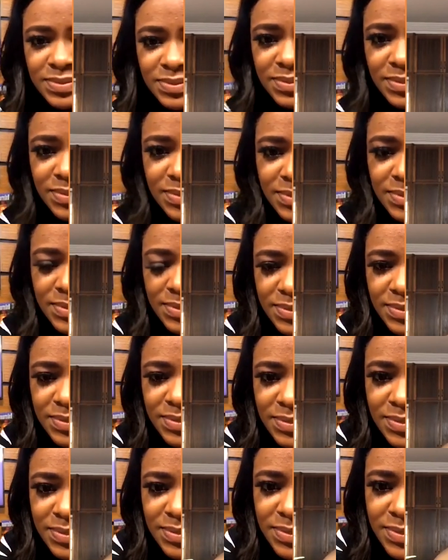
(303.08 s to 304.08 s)

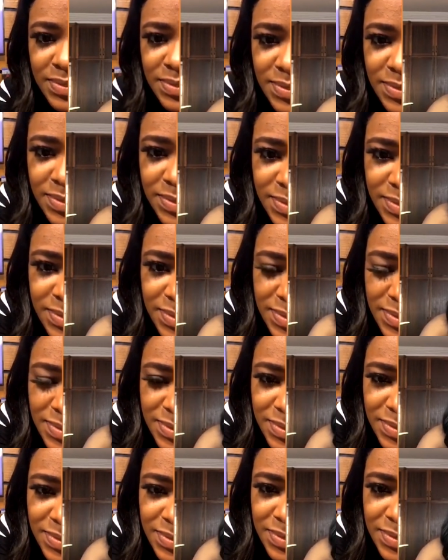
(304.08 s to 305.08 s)

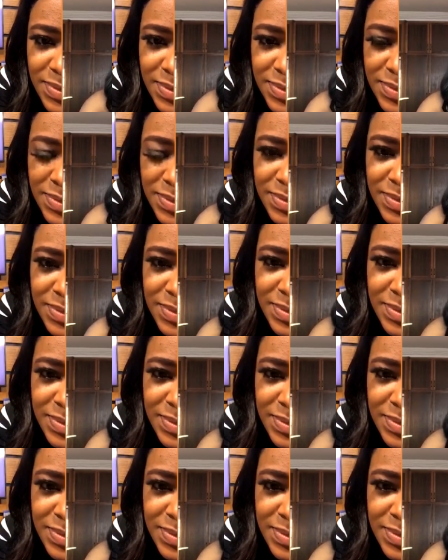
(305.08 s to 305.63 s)
[no speech]